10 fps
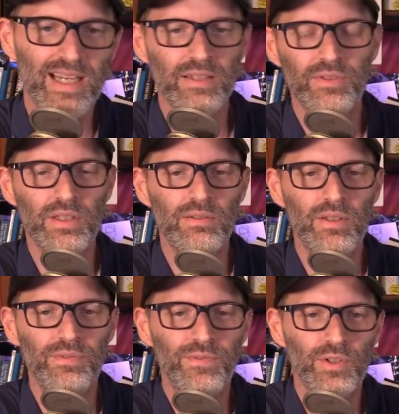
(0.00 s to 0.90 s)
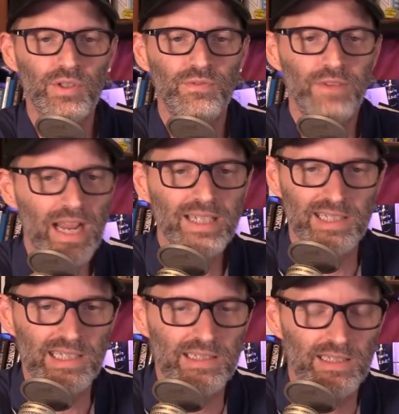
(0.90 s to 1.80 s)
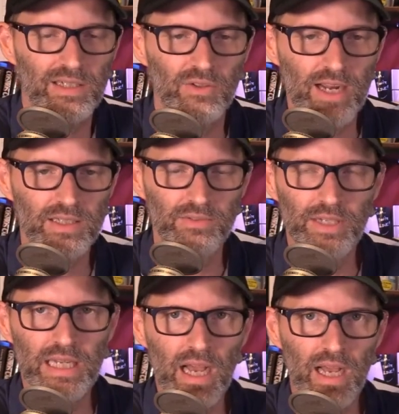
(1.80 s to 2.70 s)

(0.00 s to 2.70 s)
It's not even the first fantasy interactivity.